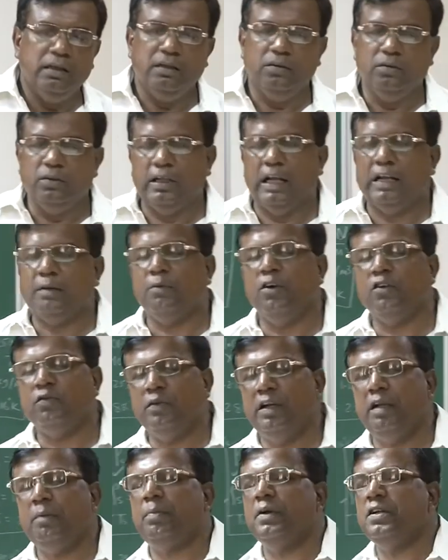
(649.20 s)
with
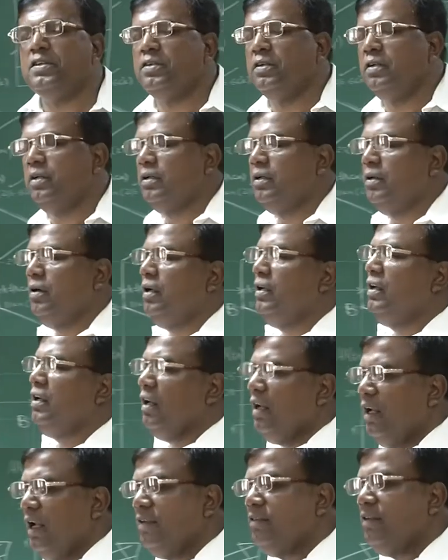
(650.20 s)
atmospheric pressure or a
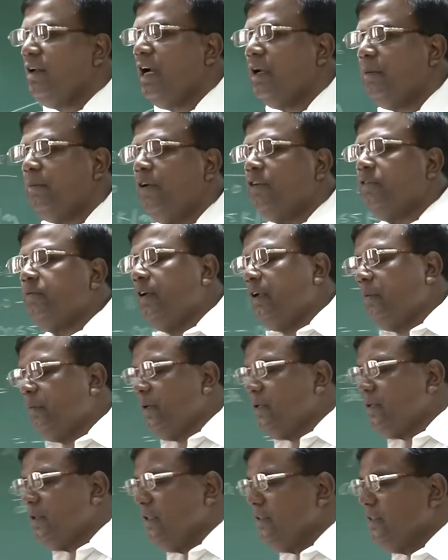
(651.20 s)
little less than atmospheric
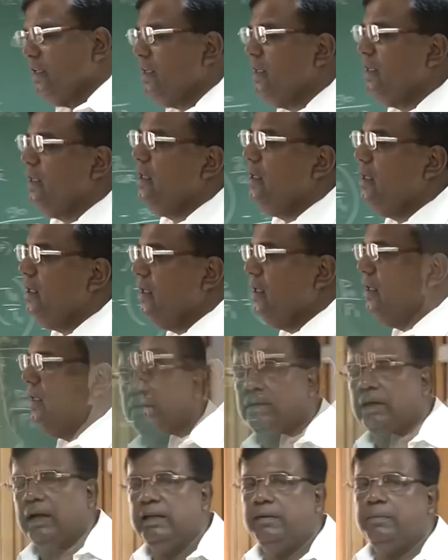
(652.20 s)
pressure, generally
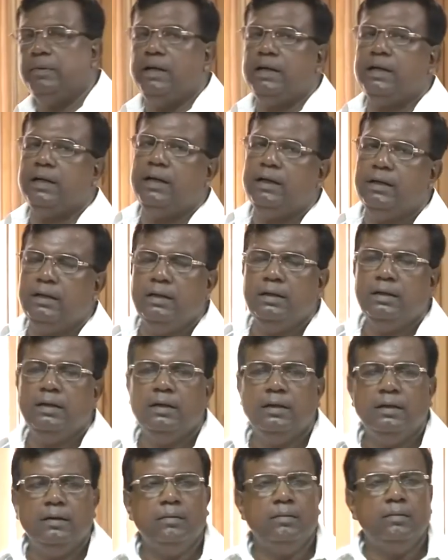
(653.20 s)
calibrated
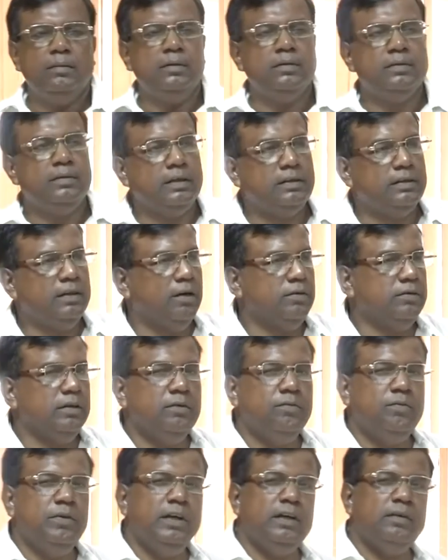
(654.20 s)
with
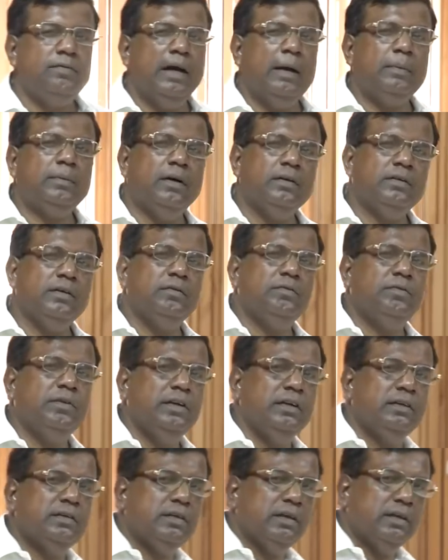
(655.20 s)
6,000 feet, 5,000
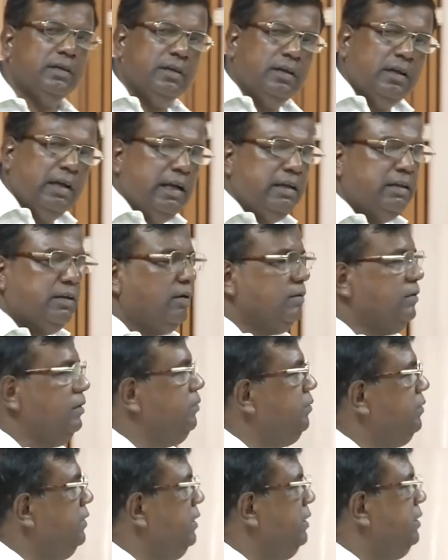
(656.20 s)
feet,
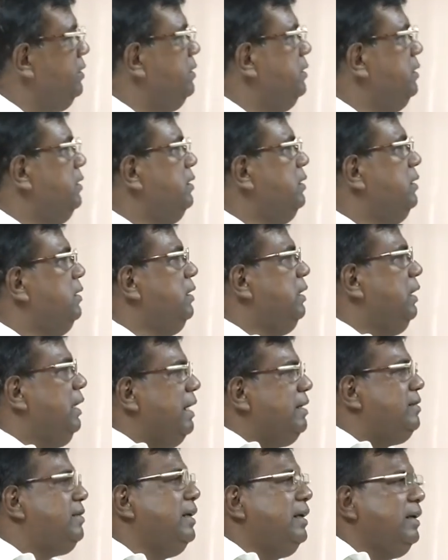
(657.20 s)
8,000 feet.
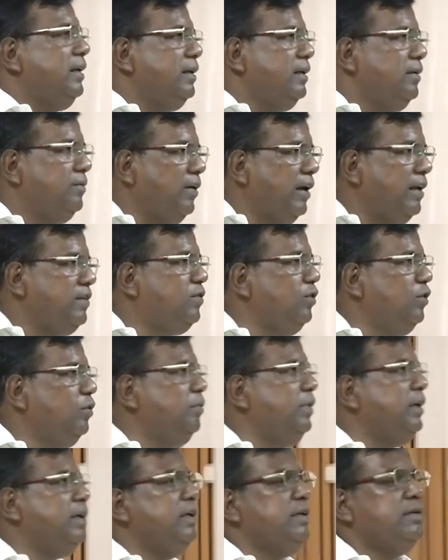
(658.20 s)
Let's say, for
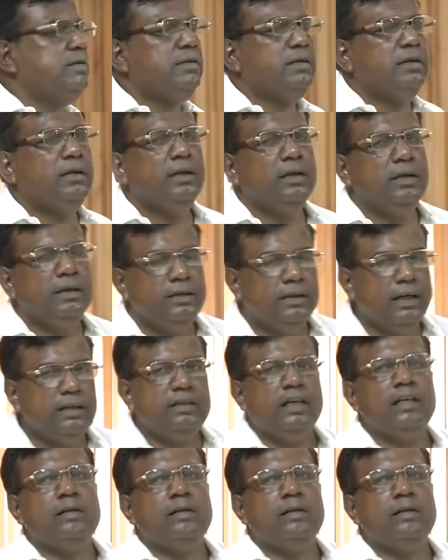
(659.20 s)
assume it is just